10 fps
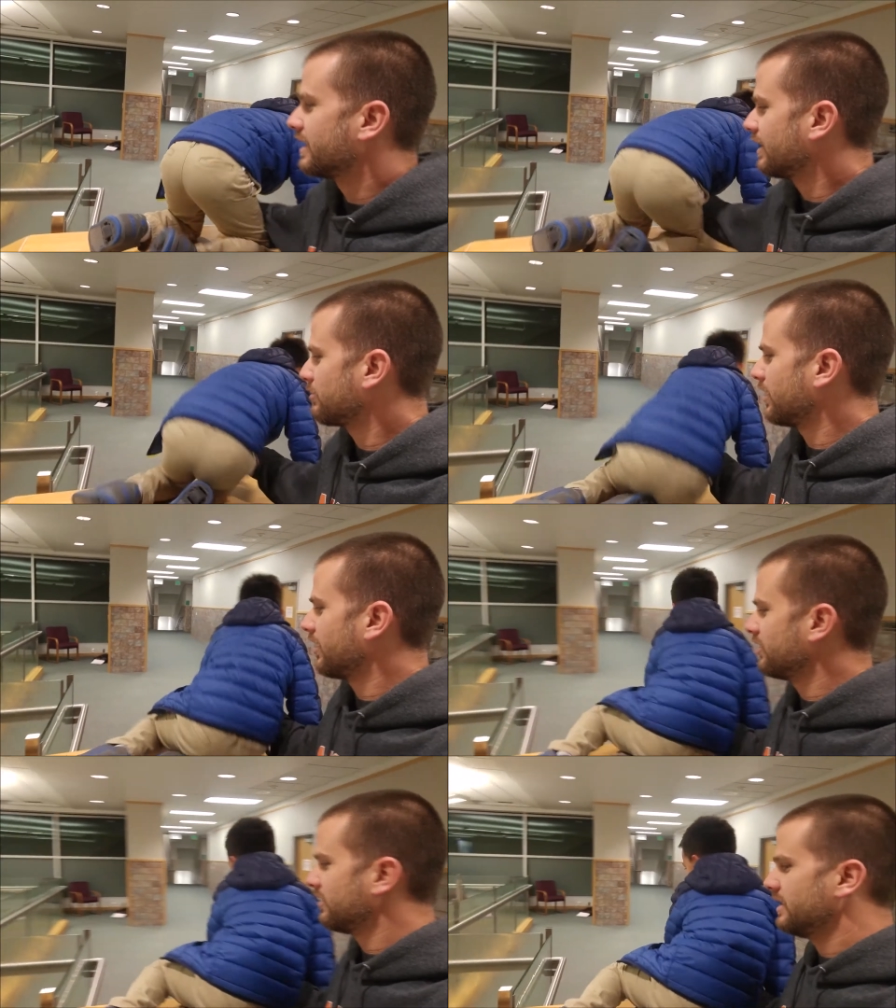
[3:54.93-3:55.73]
Get up
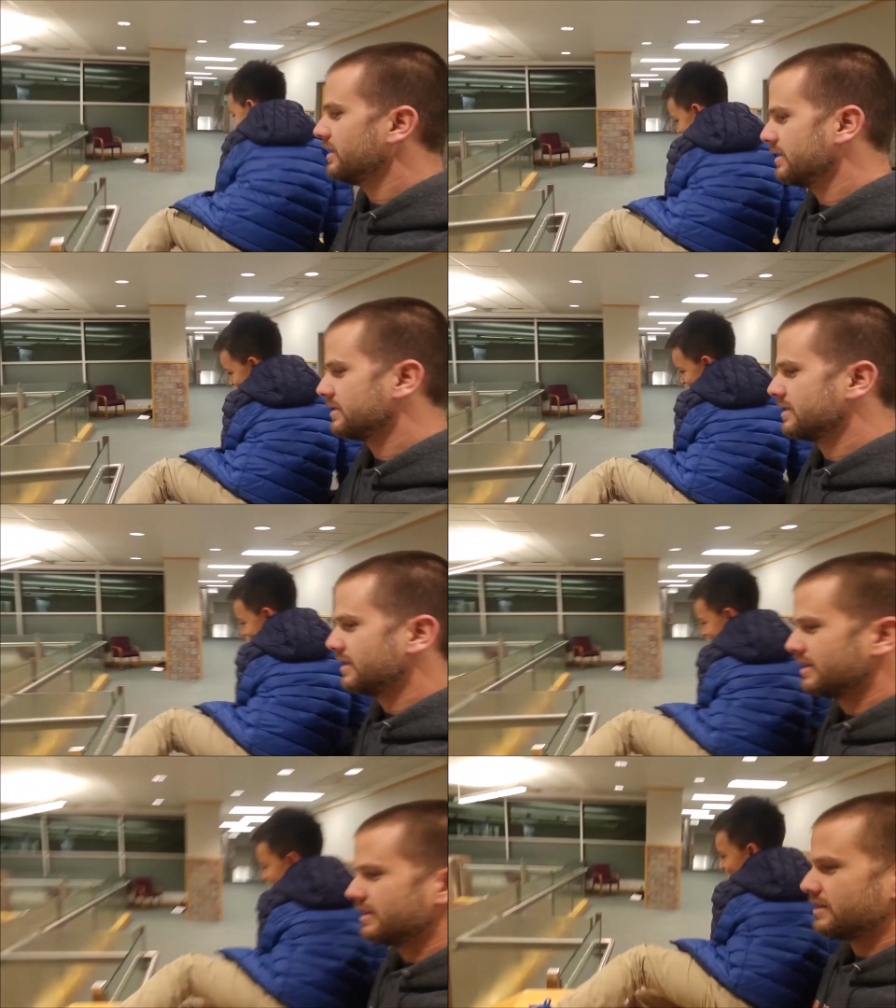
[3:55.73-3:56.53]
there on your Heelys.
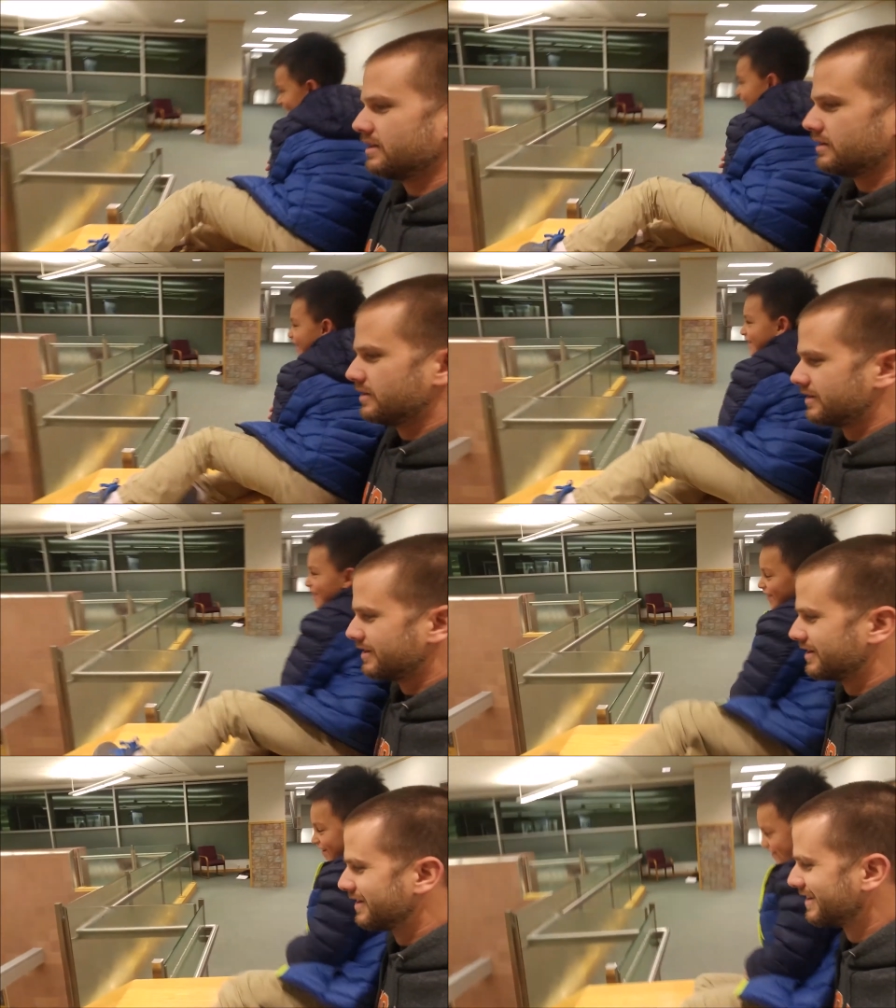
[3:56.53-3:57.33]
I'm really
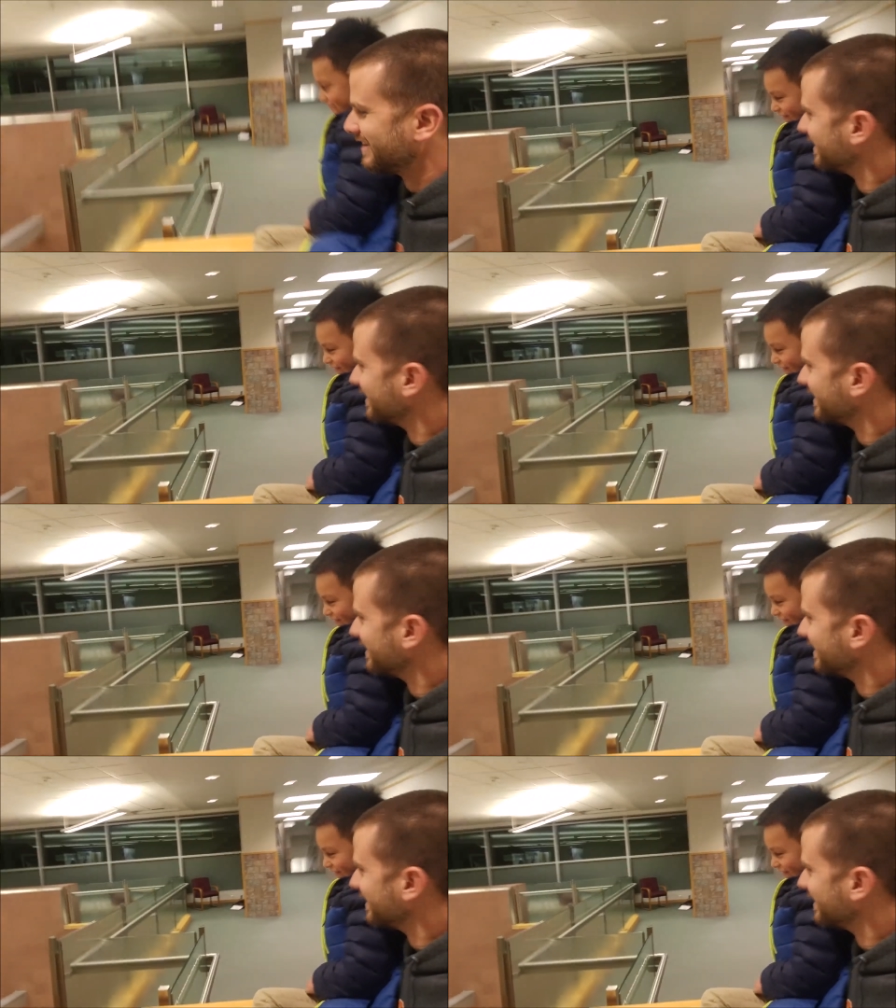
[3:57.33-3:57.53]
going to